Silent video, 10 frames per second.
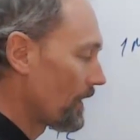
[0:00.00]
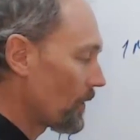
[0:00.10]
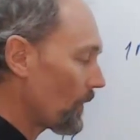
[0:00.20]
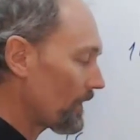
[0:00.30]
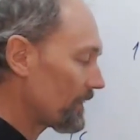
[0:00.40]

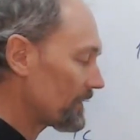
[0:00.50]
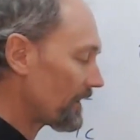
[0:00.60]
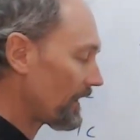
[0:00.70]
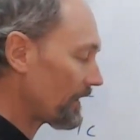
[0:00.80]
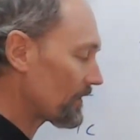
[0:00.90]
where the
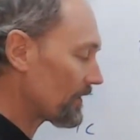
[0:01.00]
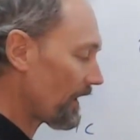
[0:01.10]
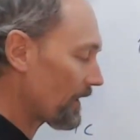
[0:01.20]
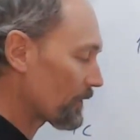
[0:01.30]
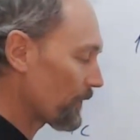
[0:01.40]
D
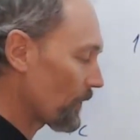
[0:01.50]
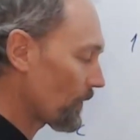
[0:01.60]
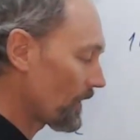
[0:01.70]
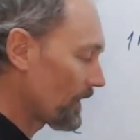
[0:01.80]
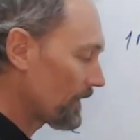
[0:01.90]
stands
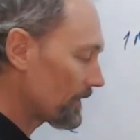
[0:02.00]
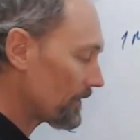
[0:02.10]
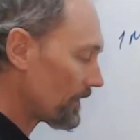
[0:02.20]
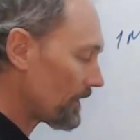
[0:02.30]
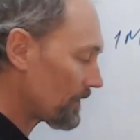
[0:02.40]
for
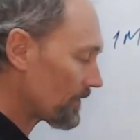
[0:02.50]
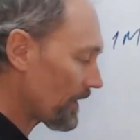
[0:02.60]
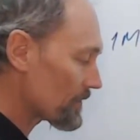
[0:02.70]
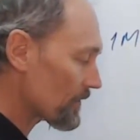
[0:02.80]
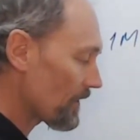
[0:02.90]

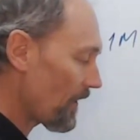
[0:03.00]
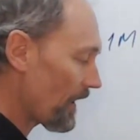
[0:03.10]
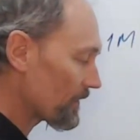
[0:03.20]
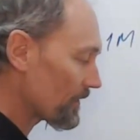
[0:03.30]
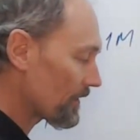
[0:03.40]

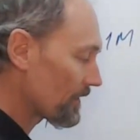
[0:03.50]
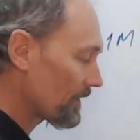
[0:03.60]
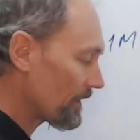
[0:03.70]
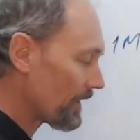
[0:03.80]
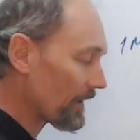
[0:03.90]
decentralized
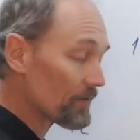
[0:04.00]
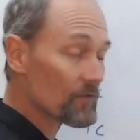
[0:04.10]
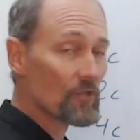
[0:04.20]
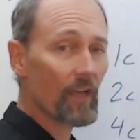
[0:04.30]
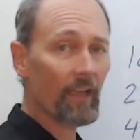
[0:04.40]

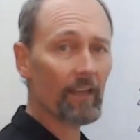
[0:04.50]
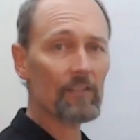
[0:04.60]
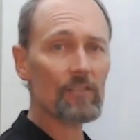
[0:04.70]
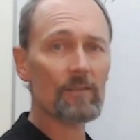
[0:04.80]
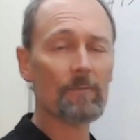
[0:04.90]

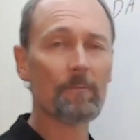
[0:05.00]
exchange.